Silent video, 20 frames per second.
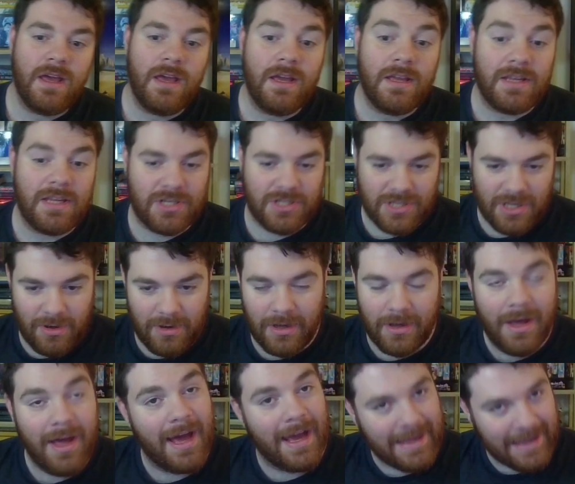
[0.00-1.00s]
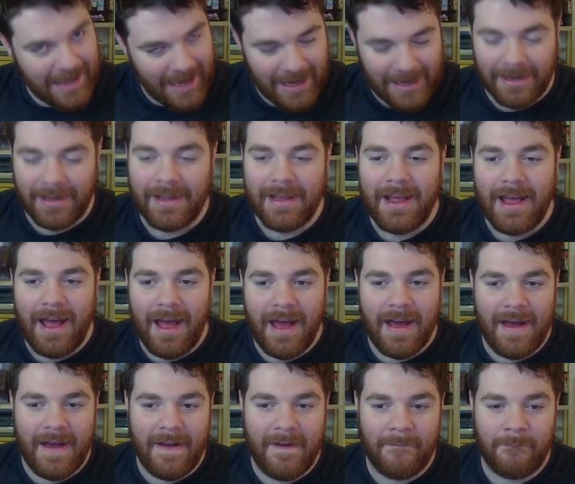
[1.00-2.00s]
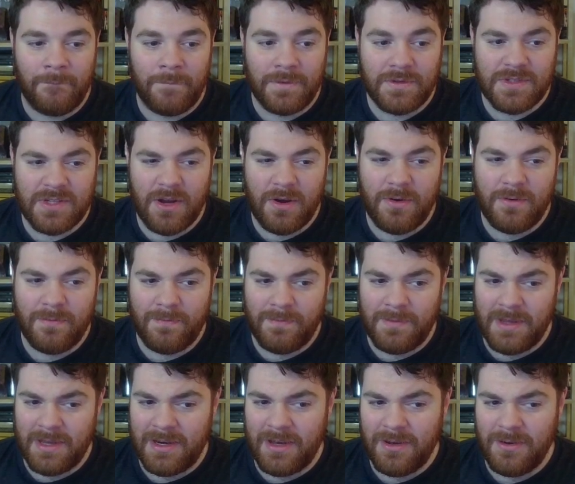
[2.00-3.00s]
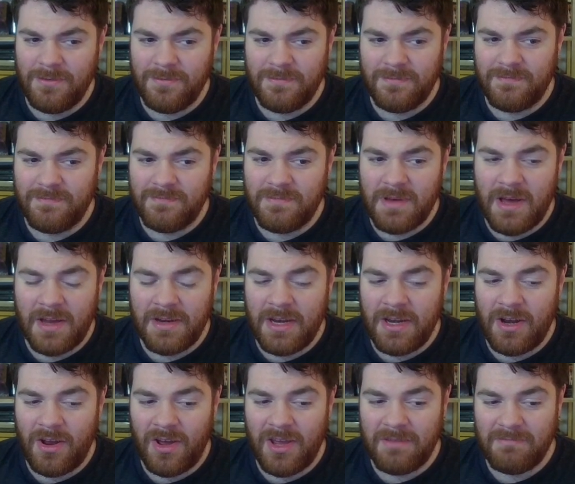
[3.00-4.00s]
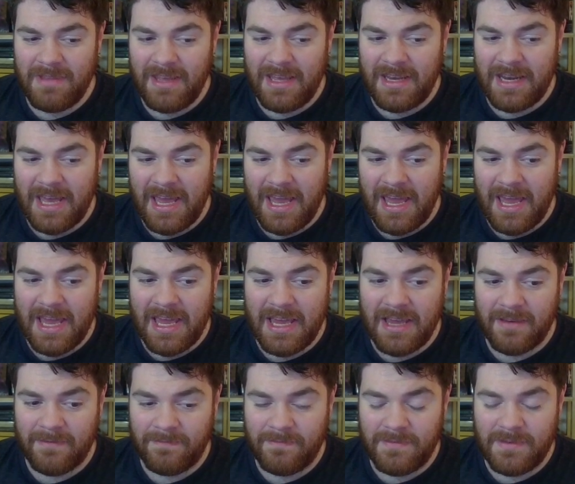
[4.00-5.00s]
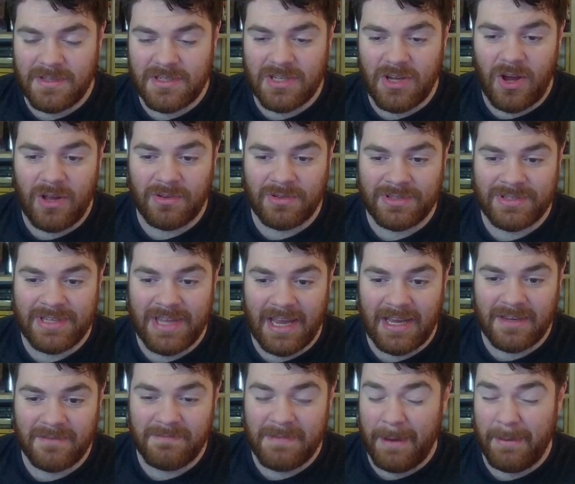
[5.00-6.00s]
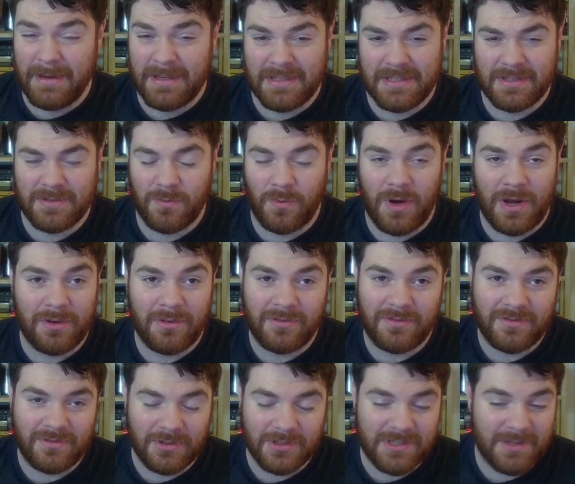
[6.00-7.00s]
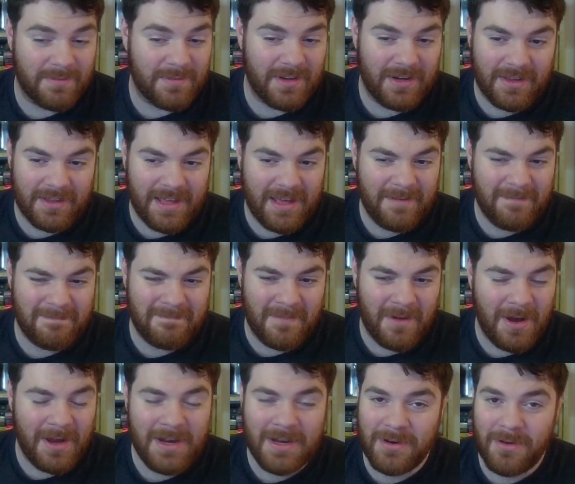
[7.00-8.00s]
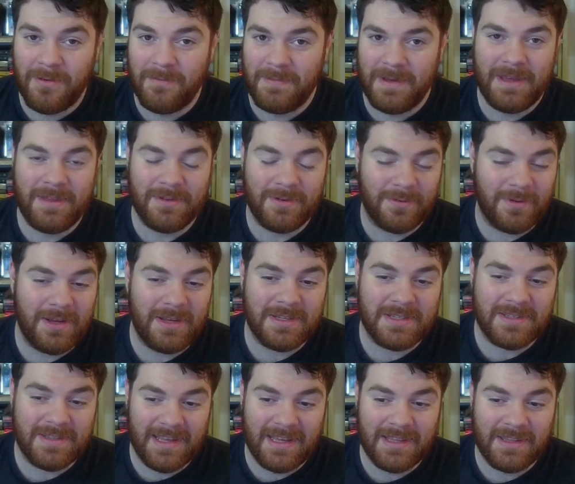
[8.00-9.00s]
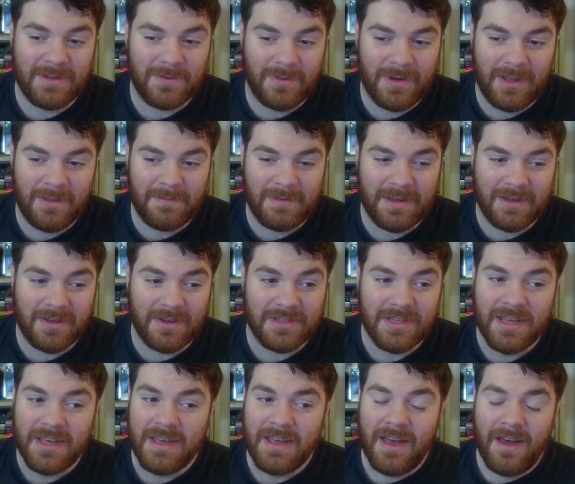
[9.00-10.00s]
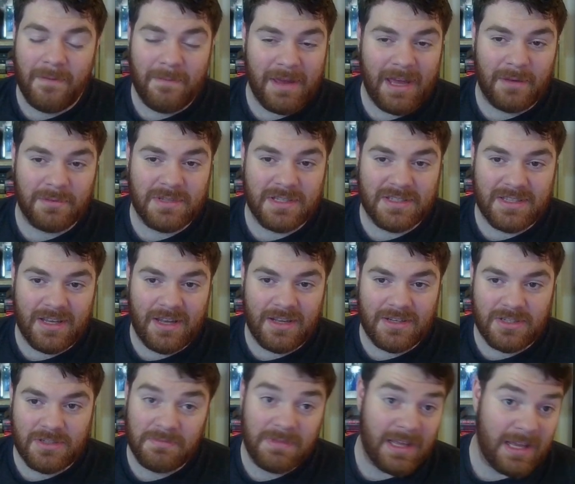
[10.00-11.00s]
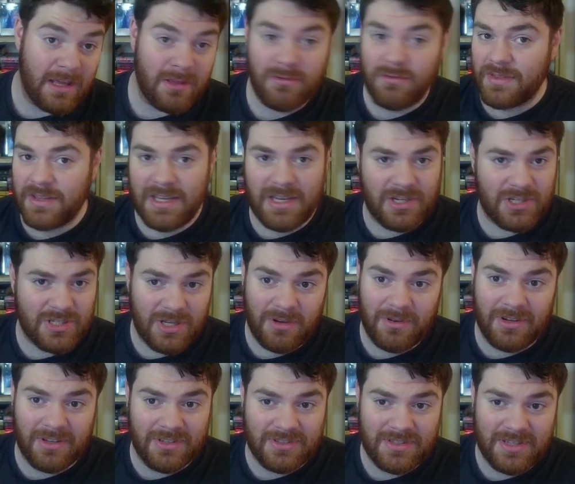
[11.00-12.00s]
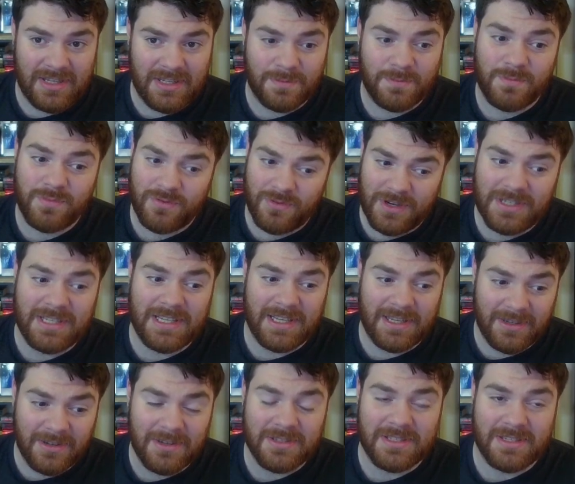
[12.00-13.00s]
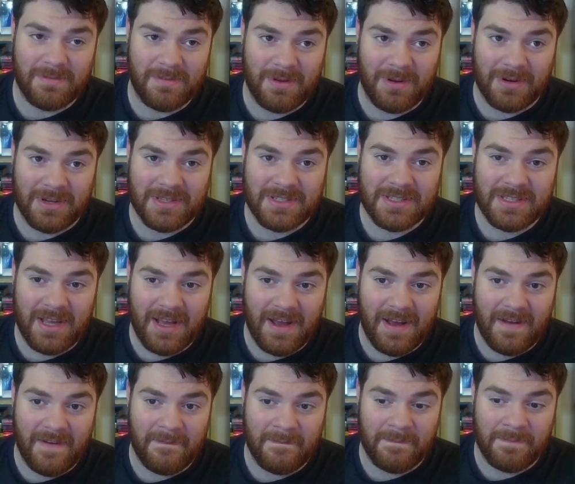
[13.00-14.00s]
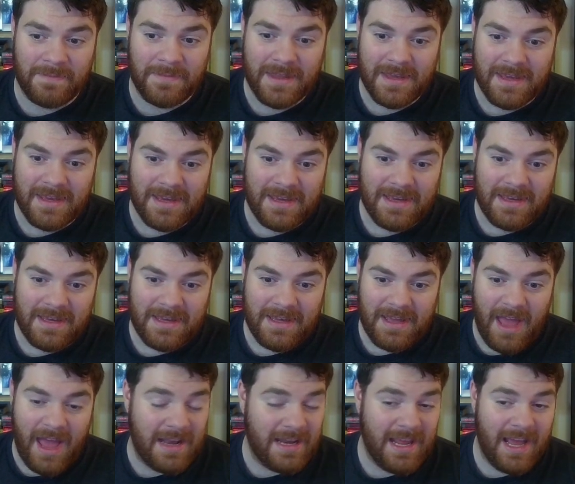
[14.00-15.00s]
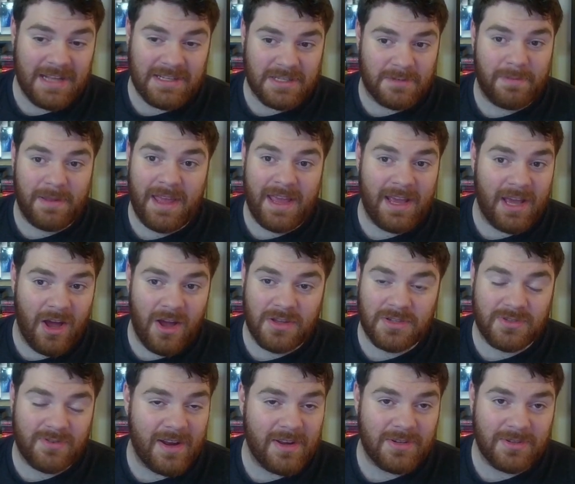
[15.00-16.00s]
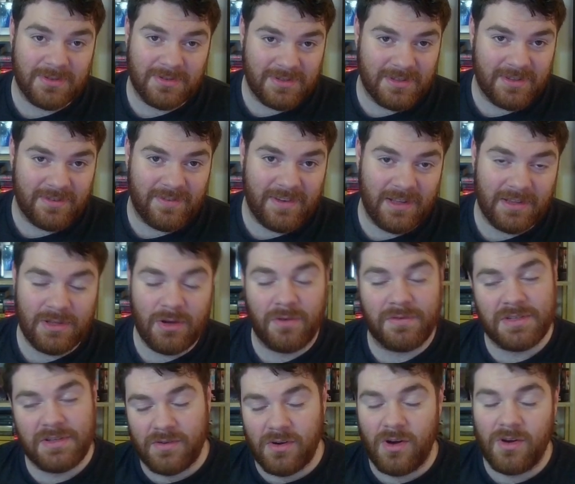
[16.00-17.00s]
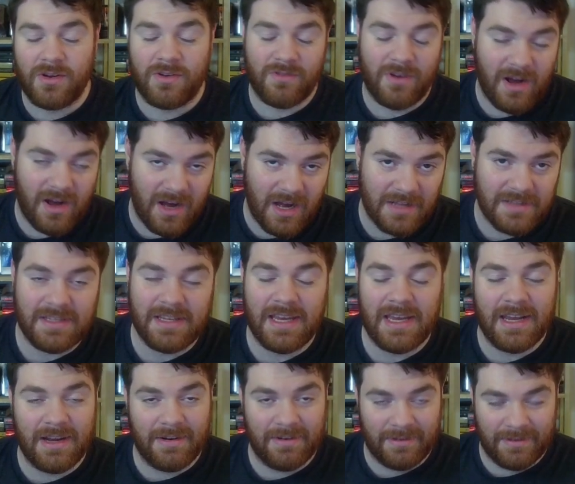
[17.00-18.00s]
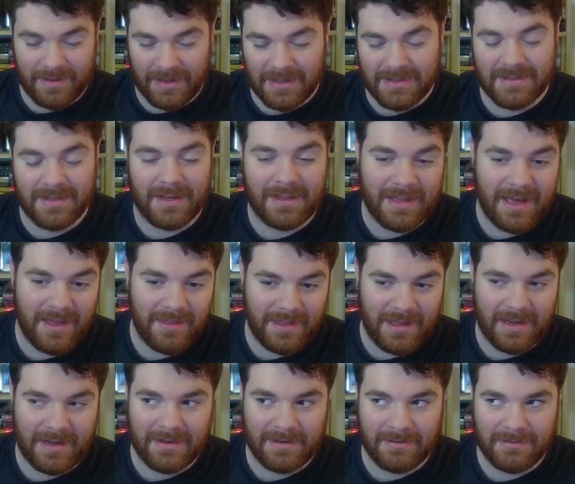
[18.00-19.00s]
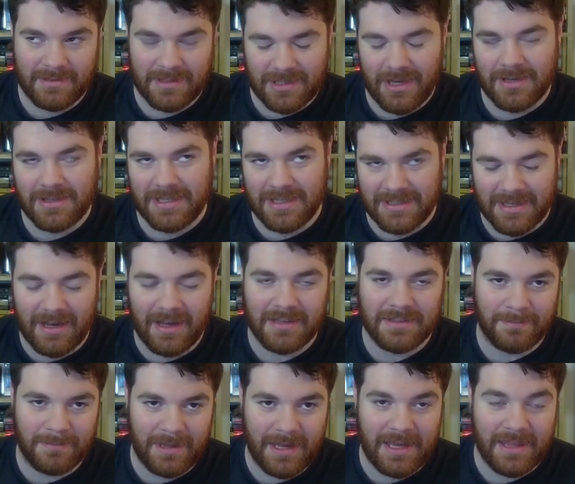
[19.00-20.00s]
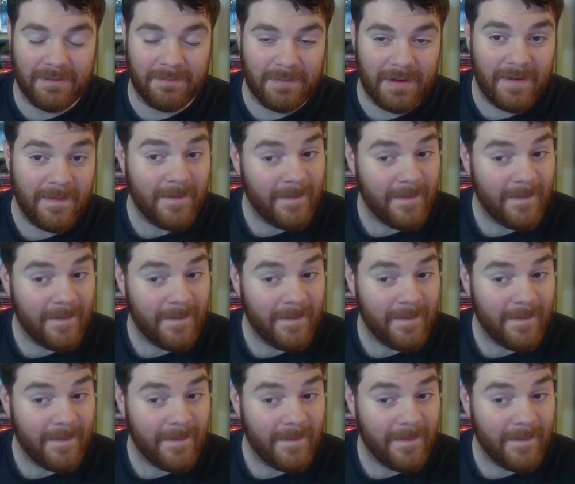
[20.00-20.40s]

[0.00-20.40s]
Y'shtola, again. So, you know, Onion Knight in a Scions deck, maybe just as a one-off or something like that, might not be the worst thing in the world, because being able to search either of the Y'shtolas is pretty good, to be honest. And yeah, just playing her straight onto the field. And obviously we've got Grahatir and things like that that can search these cards and play them, but